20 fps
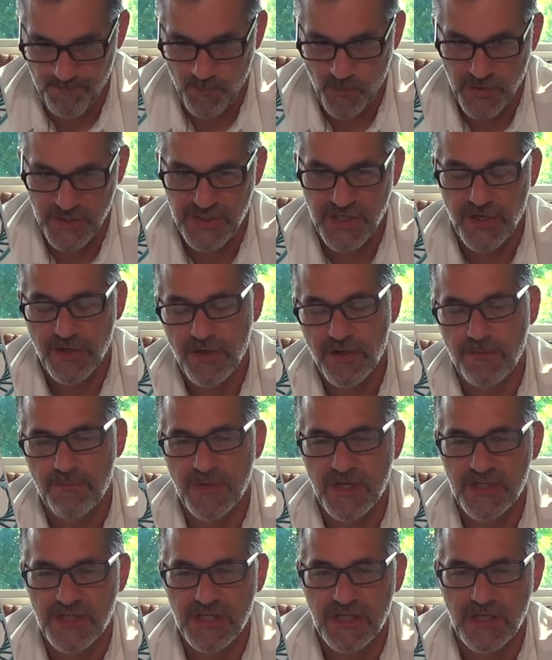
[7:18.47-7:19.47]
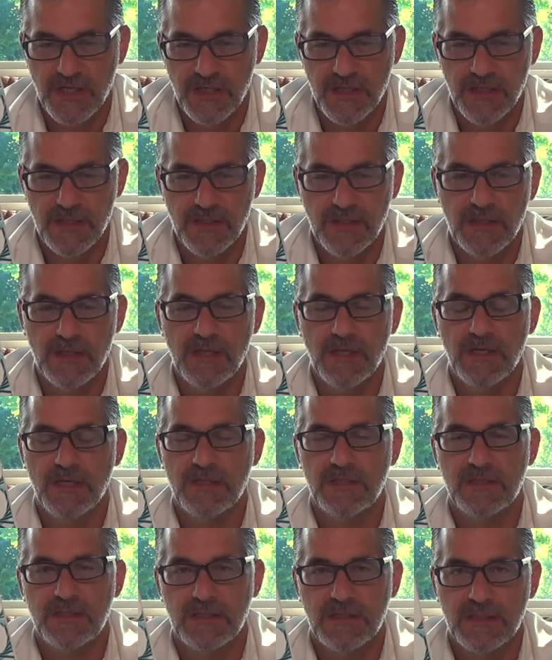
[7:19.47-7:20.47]
which here in Michigan,
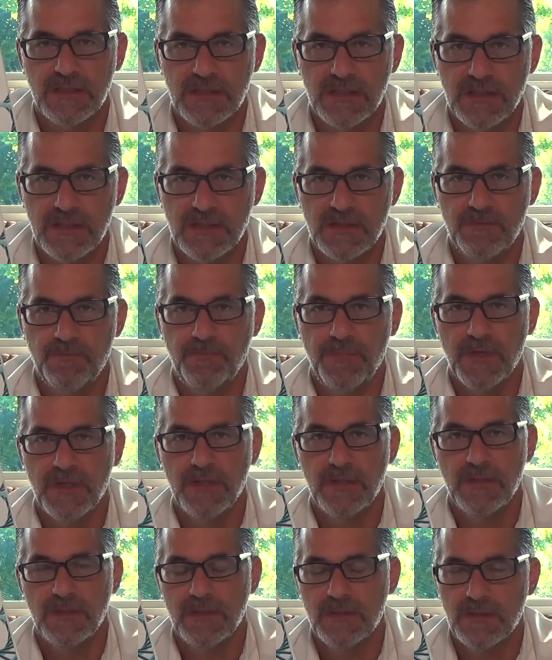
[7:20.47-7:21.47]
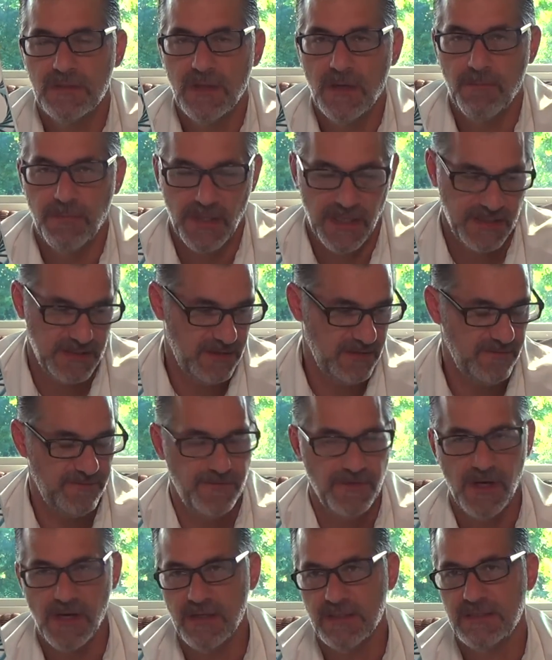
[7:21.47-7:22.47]
it's been a blessing
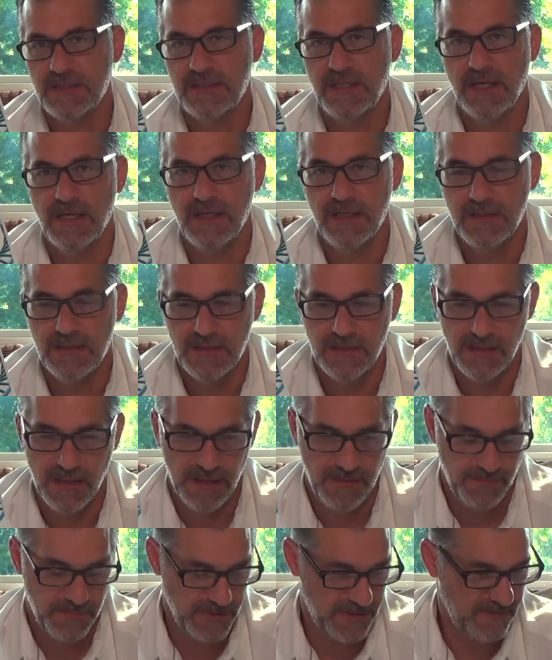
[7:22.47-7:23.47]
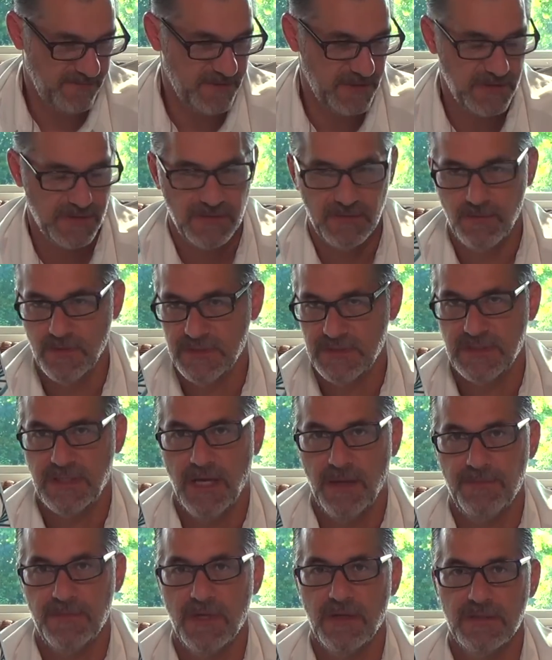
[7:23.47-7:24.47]
for our state. I believe it's what's
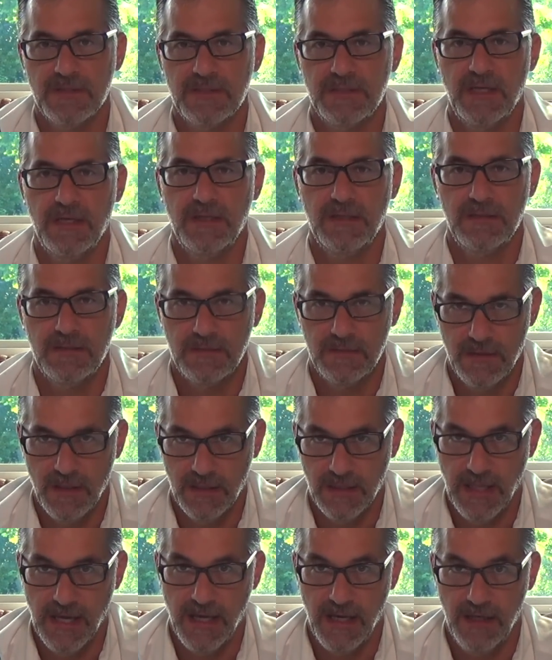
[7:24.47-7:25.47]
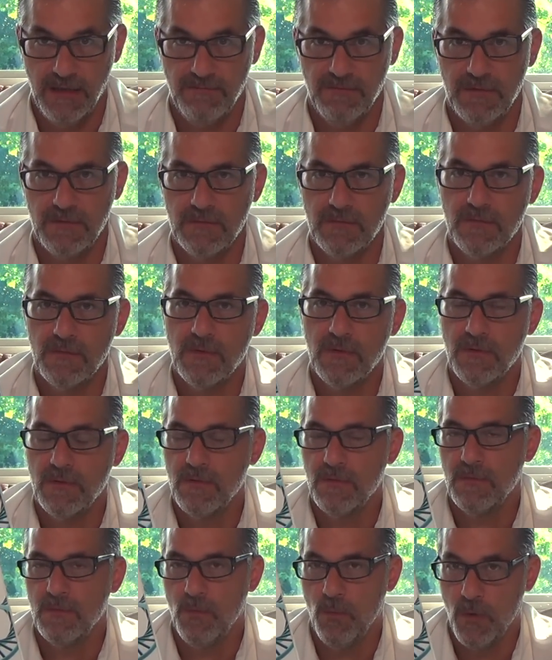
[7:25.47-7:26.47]
kept our state alive and
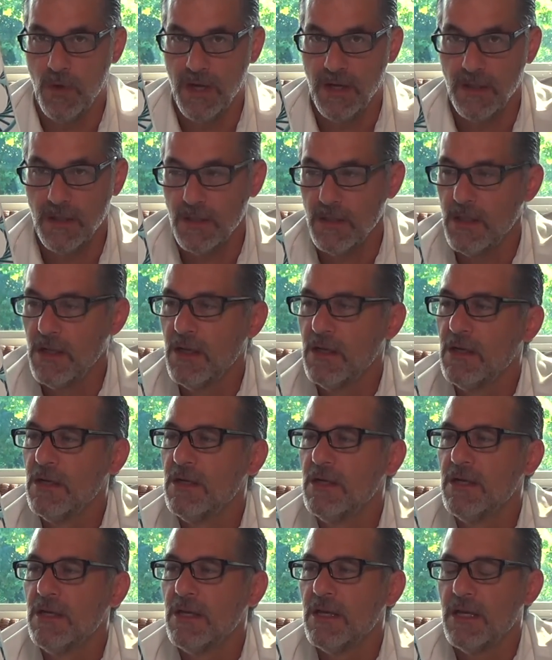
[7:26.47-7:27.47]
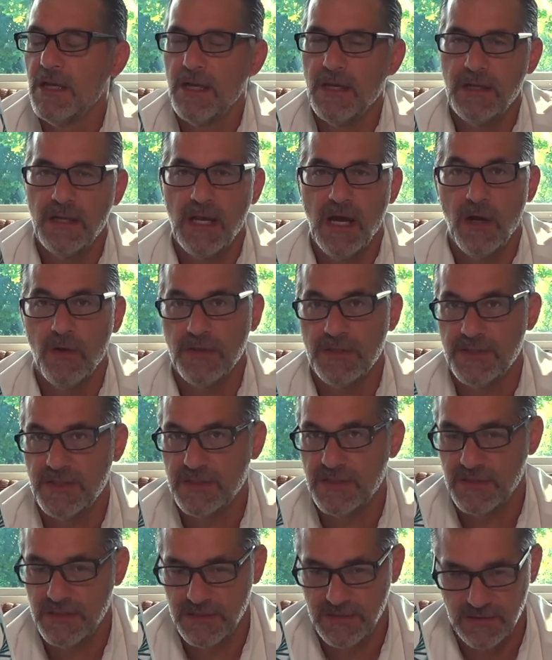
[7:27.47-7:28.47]
well, and now
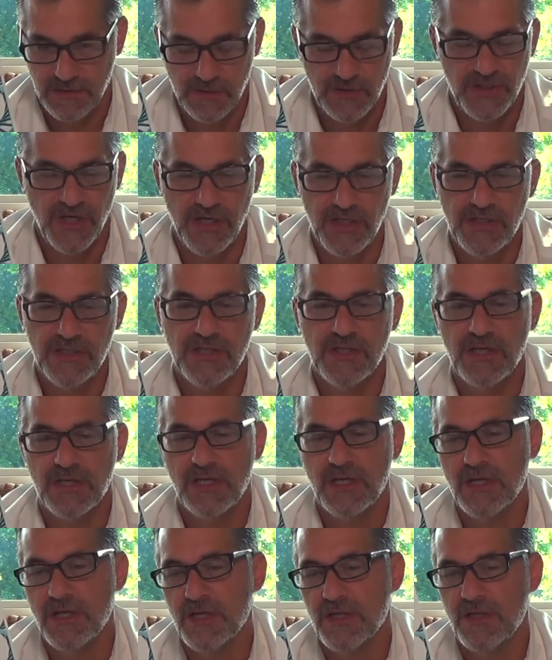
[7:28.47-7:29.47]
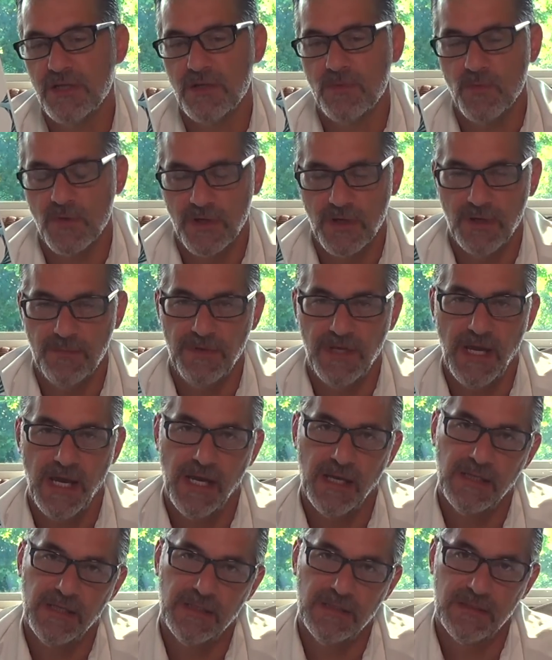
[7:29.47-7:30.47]
it's changing again, and we're going to be
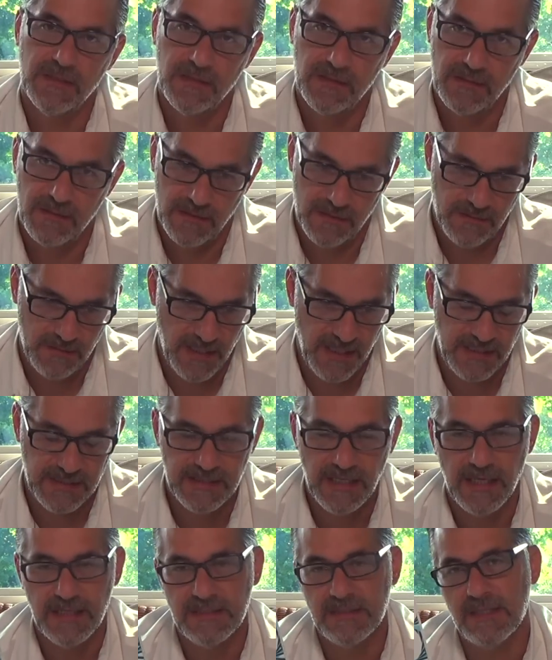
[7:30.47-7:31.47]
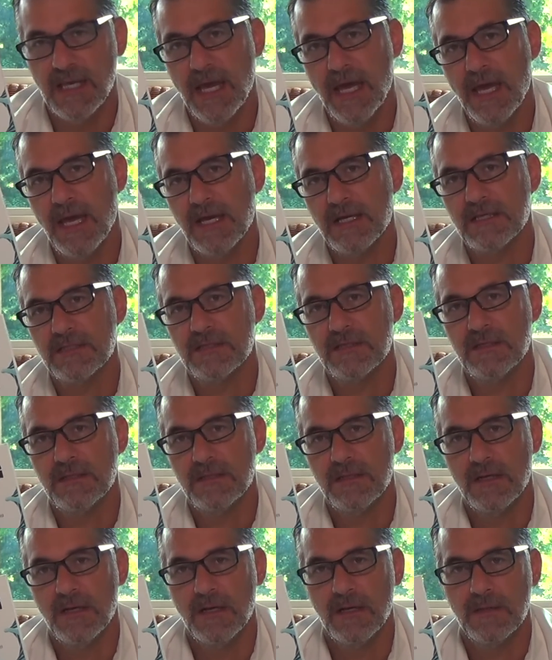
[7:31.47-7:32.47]
adding excise tax
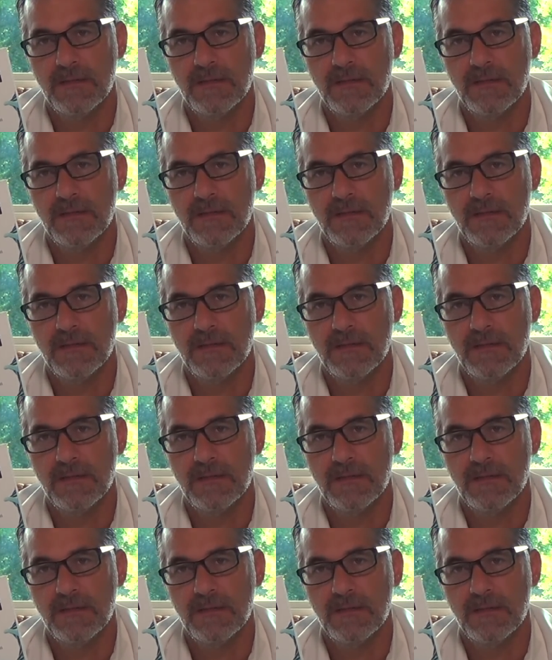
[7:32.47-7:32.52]
and